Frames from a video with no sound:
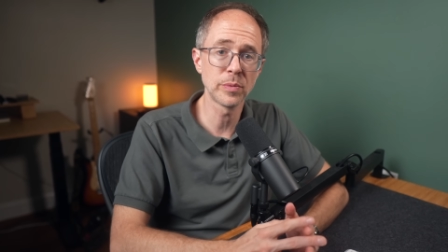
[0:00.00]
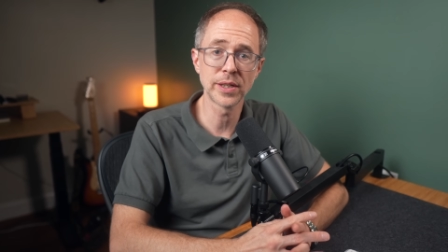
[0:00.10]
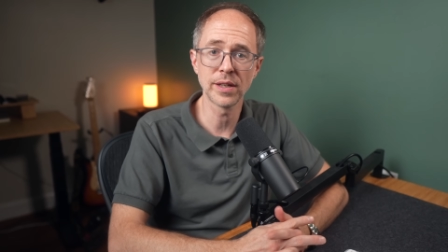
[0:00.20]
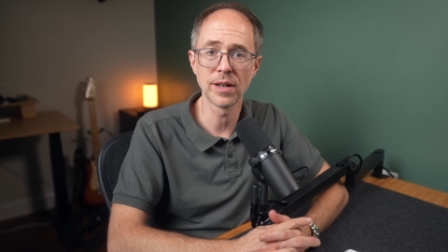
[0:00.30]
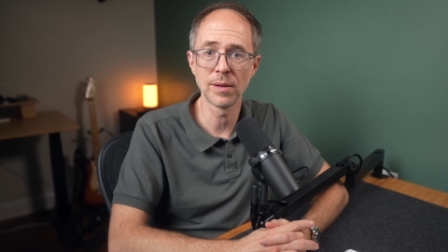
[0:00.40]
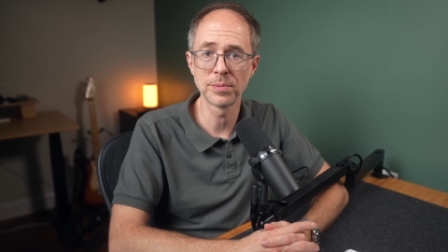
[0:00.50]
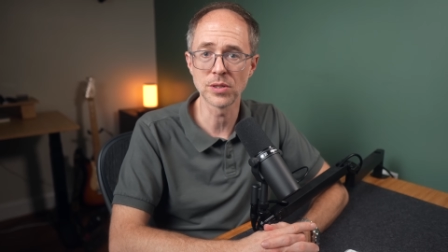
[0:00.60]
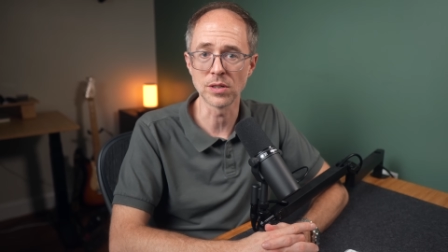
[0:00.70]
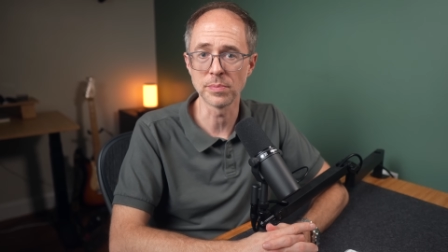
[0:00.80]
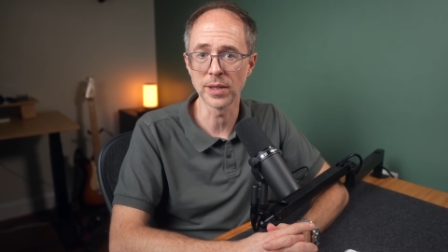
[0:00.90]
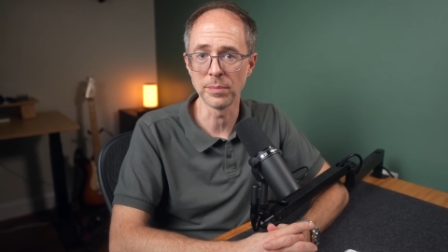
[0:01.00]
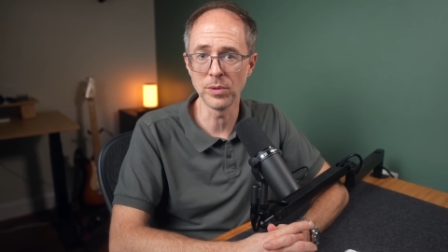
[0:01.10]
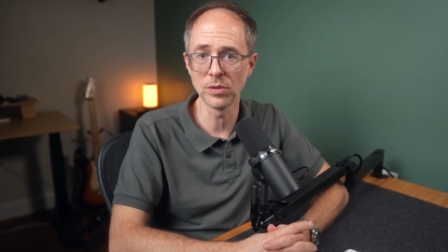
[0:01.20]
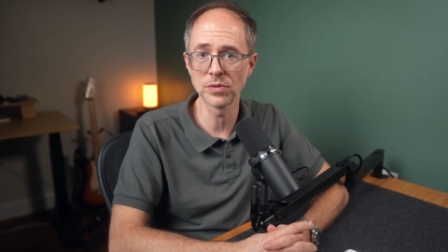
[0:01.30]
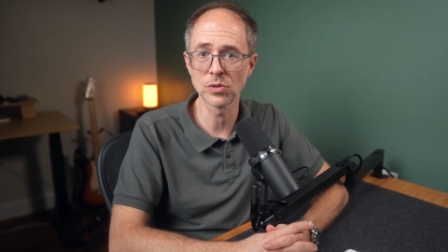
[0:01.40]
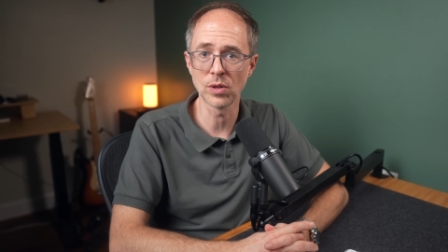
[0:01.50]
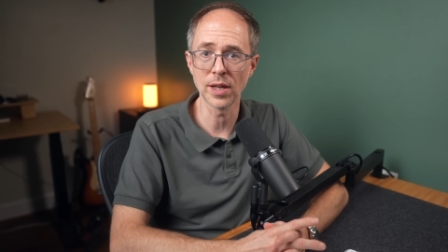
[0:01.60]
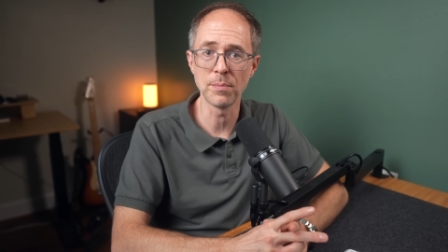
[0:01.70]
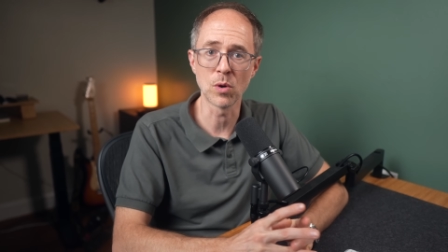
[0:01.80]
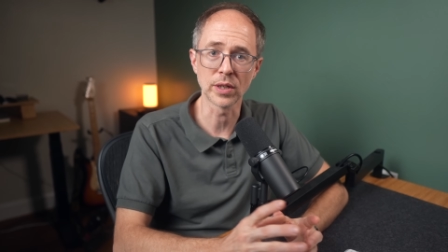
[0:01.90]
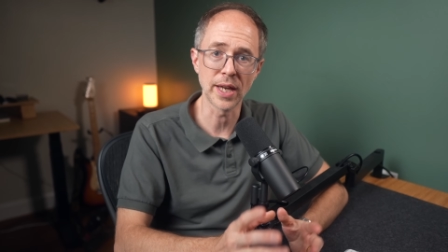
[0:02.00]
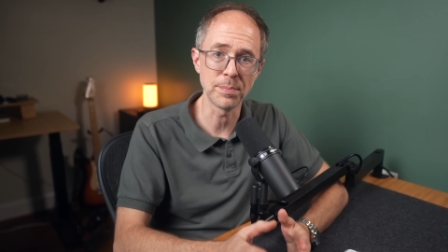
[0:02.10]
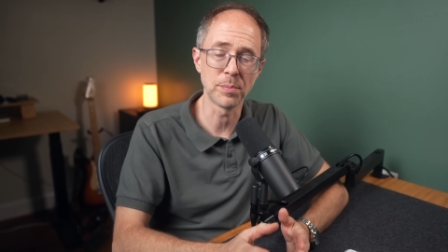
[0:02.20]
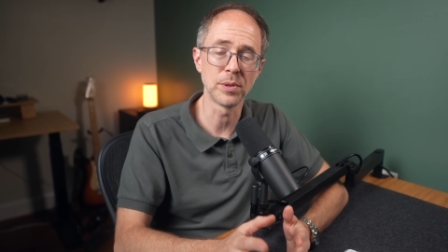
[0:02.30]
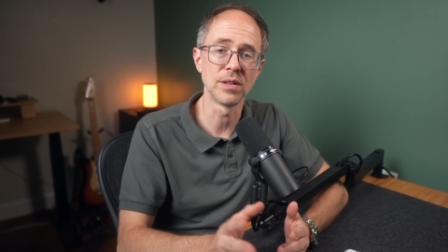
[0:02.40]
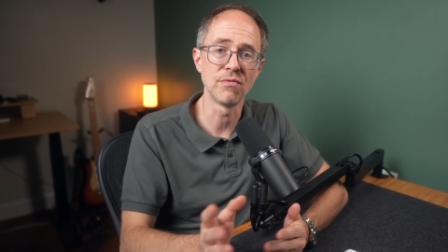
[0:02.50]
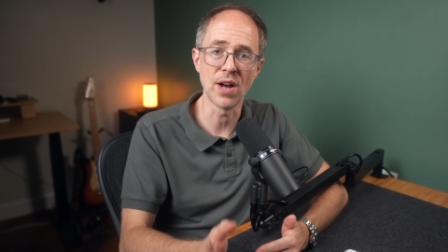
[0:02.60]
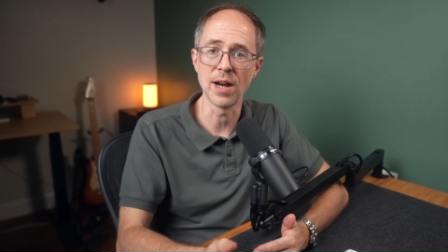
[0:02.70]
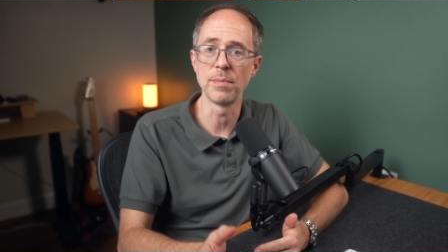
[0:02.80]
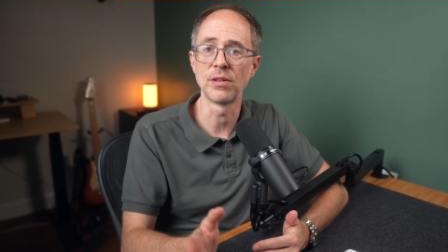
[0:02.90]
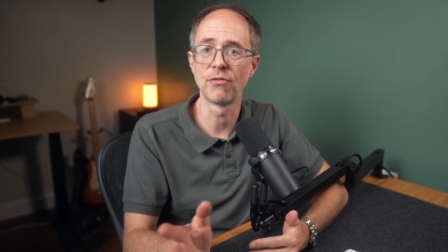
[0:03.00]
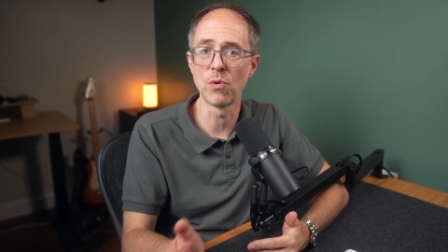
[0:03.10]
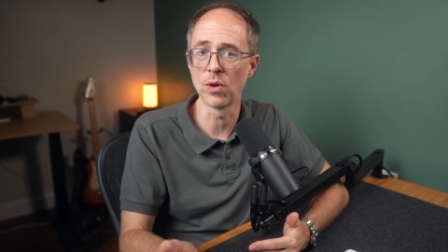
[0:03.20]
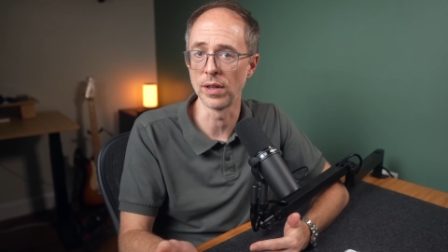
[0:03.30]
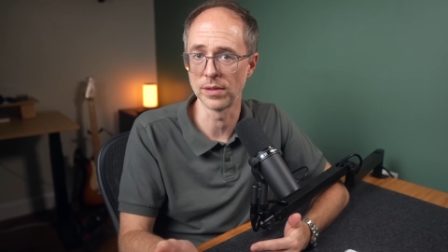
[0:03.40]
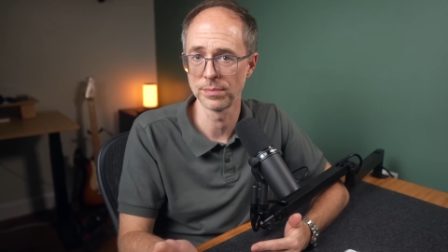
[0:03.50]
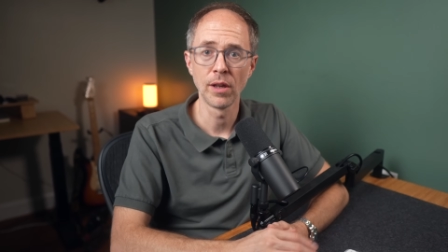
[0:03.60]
when GitHub starts making moves toward a more capable environment for it.